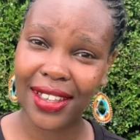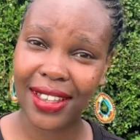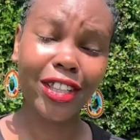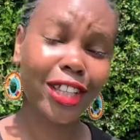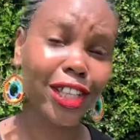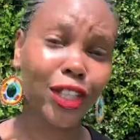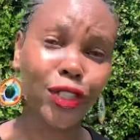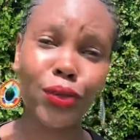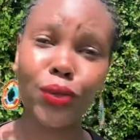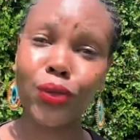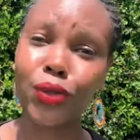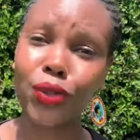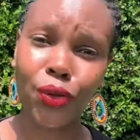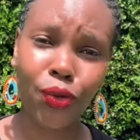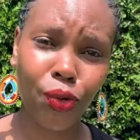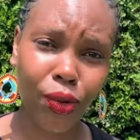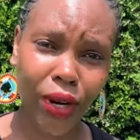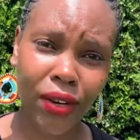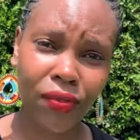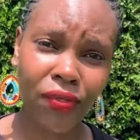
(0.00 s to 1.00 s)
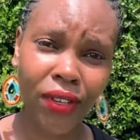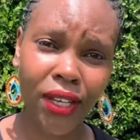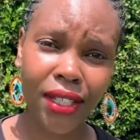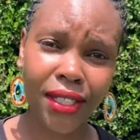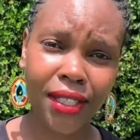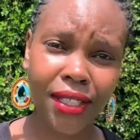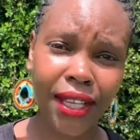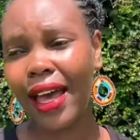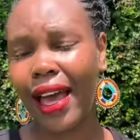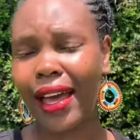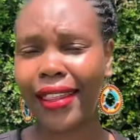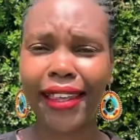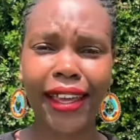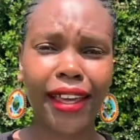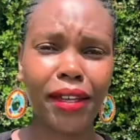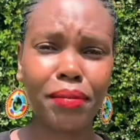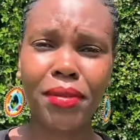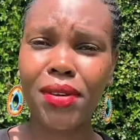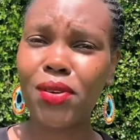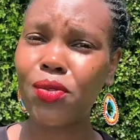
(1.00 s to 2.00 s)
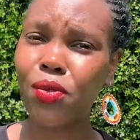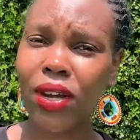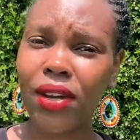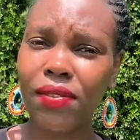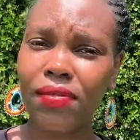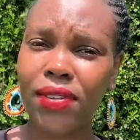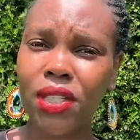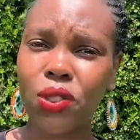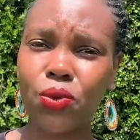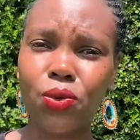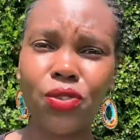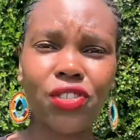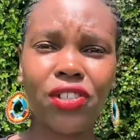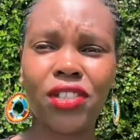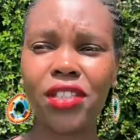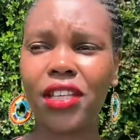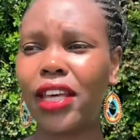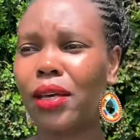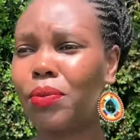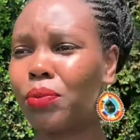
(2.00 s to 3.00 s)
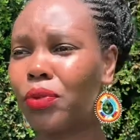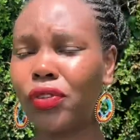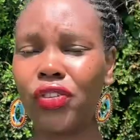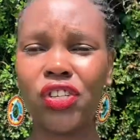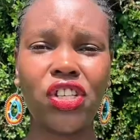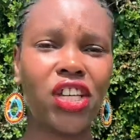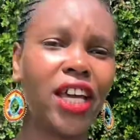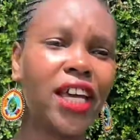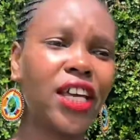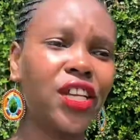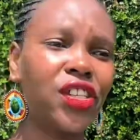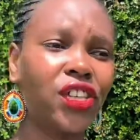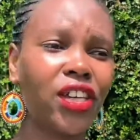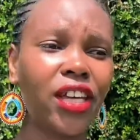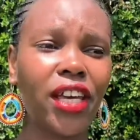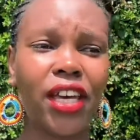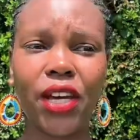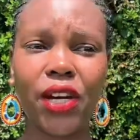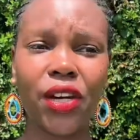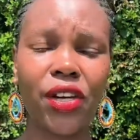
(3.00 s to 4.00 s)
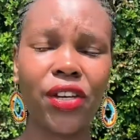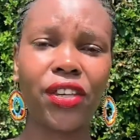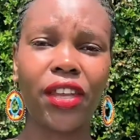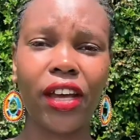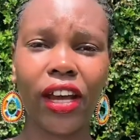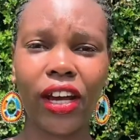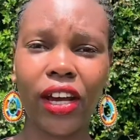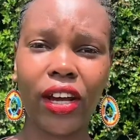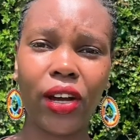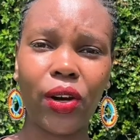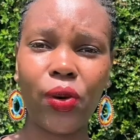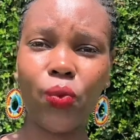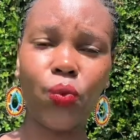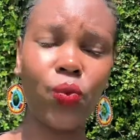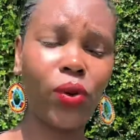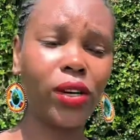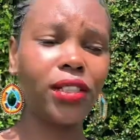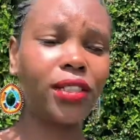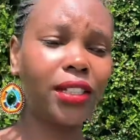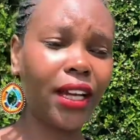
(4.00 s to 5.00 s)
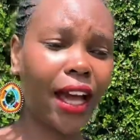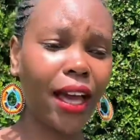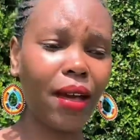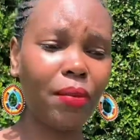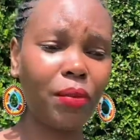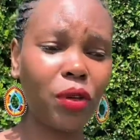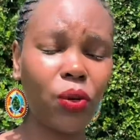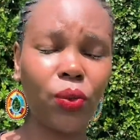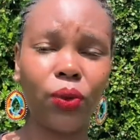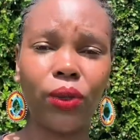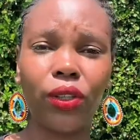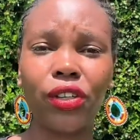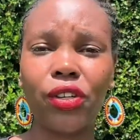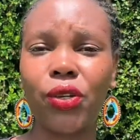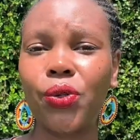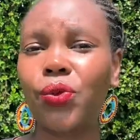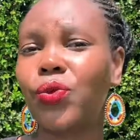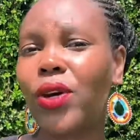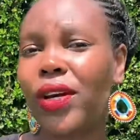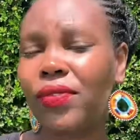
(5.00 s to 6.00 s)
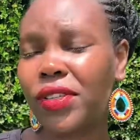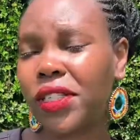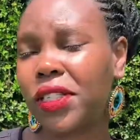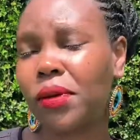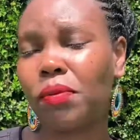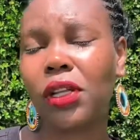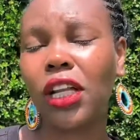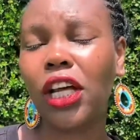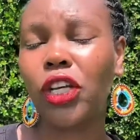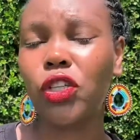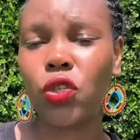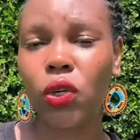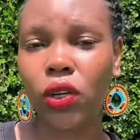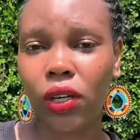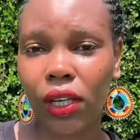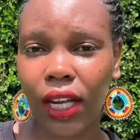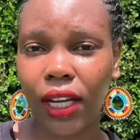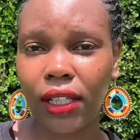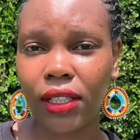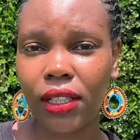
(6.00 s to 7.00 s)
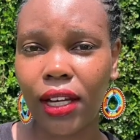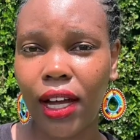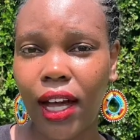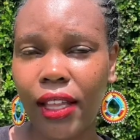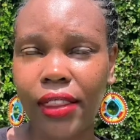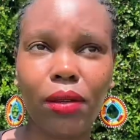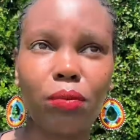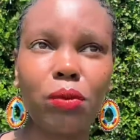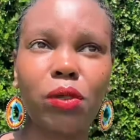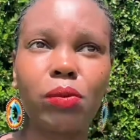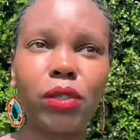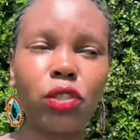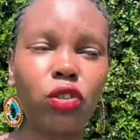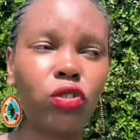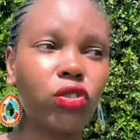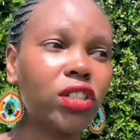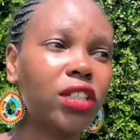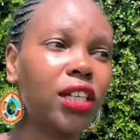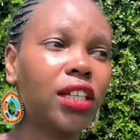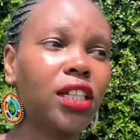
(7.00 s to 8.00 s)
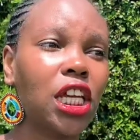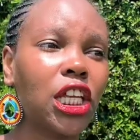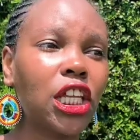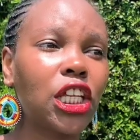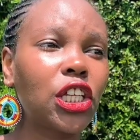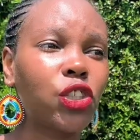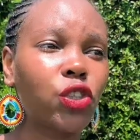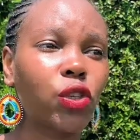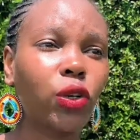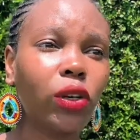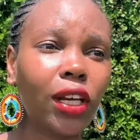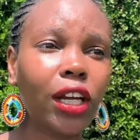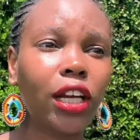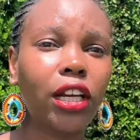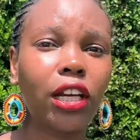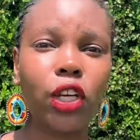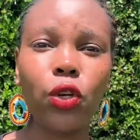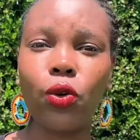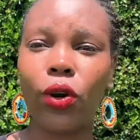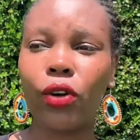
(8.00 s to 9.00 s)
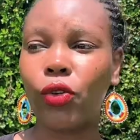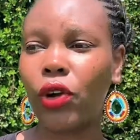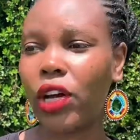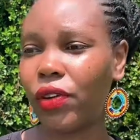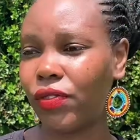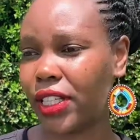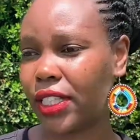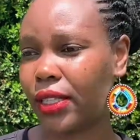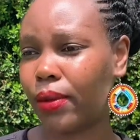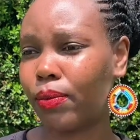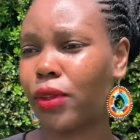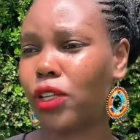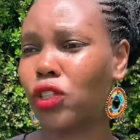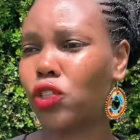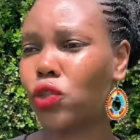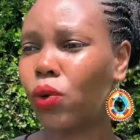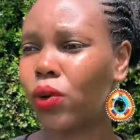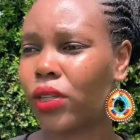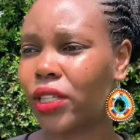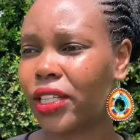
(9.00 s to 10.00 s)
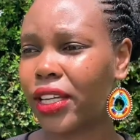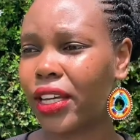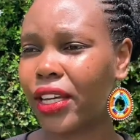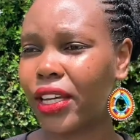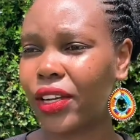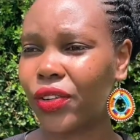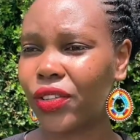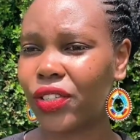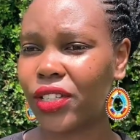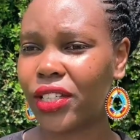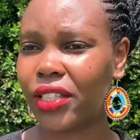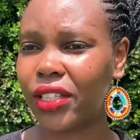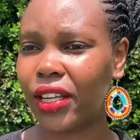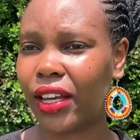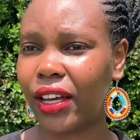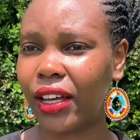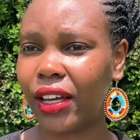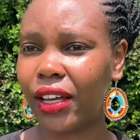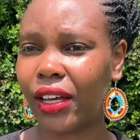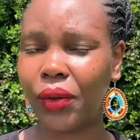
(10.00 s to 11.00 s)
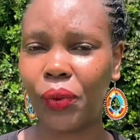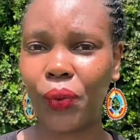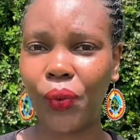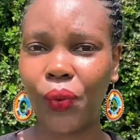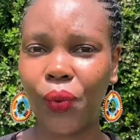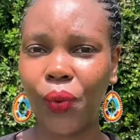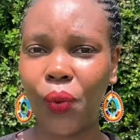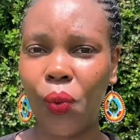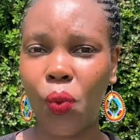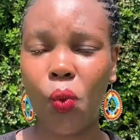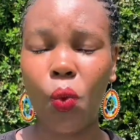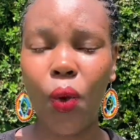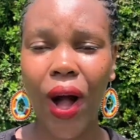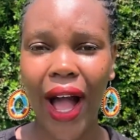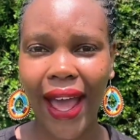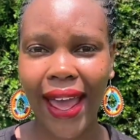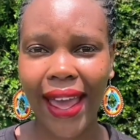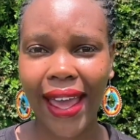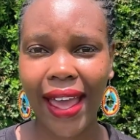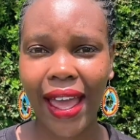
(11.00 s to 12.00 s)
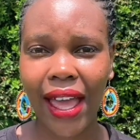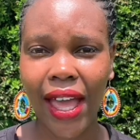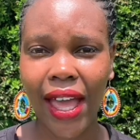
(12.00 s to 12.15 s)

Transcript: There's also cravings, and there can be cravings we just keep on changing here and there. One time you are craving something like chocolate, and the moment you start eating chocolate you are craving something salty and you're just like, why?